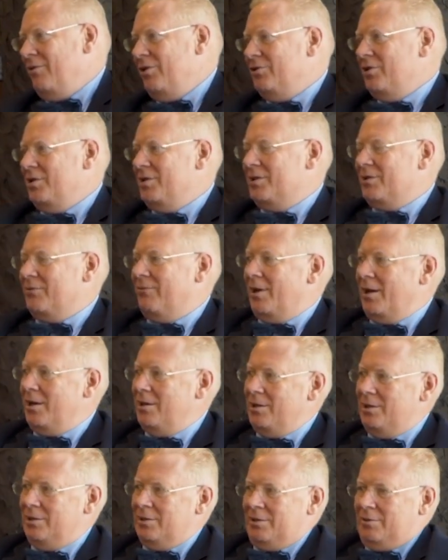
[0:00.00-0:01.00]
Which is why
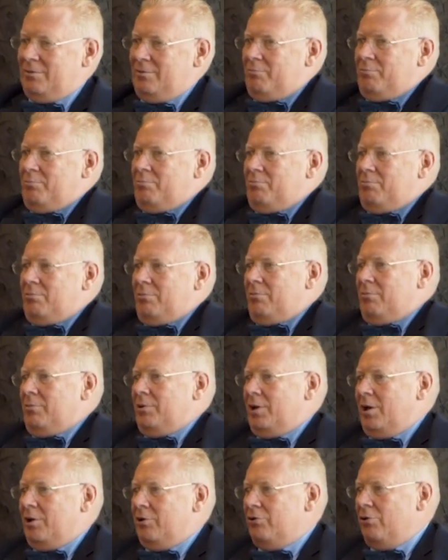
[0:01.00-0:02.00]
this
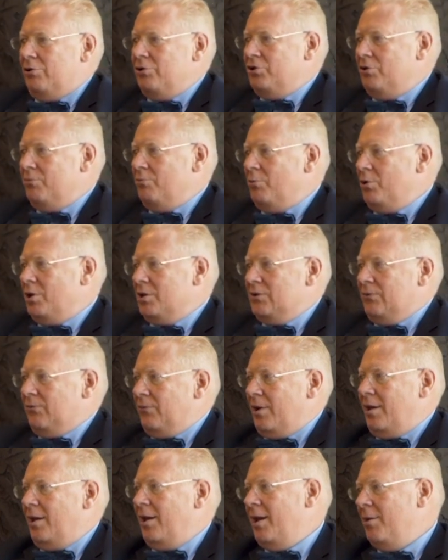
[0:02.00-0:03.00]
technology works
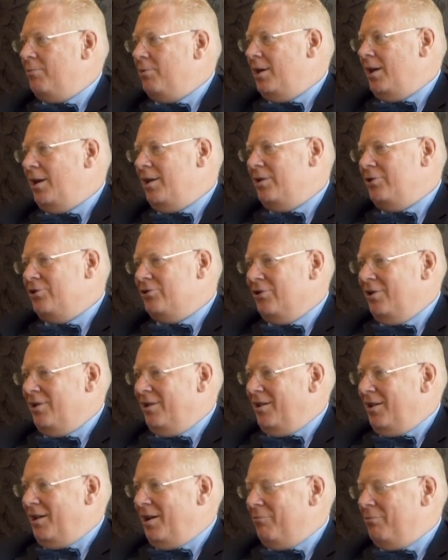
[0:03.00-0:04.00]
for every age,
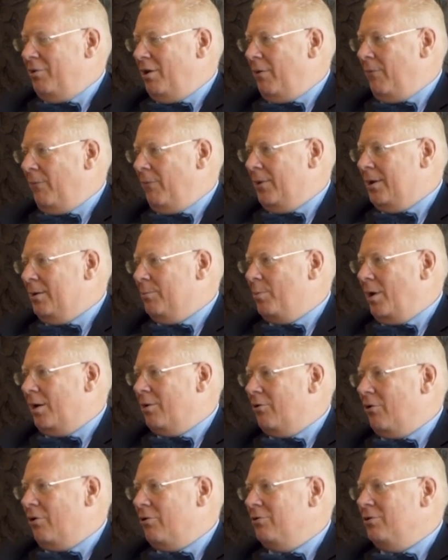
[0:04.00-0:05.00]
every ethnic
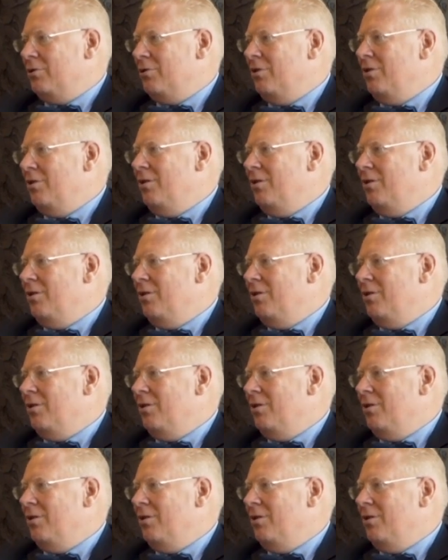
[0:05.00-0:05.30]
background,